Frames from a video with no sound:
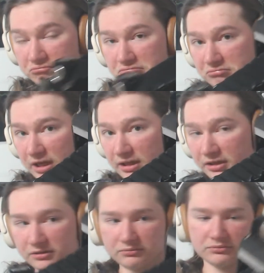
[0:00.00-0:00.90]
I like
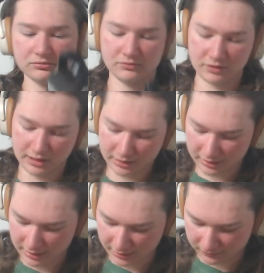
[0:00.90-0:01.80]
it. I like it
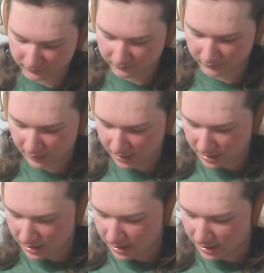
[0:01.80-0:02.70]
a lot.
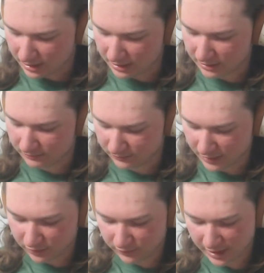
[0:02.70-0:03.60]

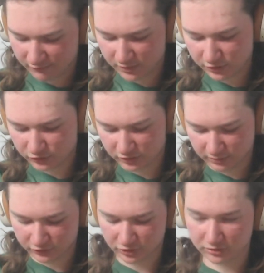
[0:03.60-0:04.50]
I haven't been using it
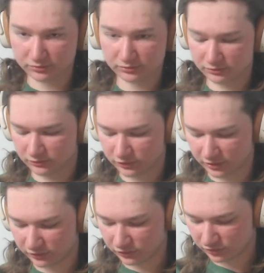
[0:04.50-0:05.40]
much though,
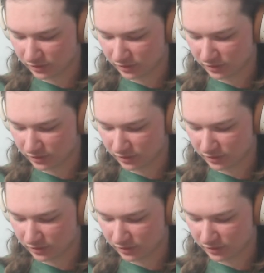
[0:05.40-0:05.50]
since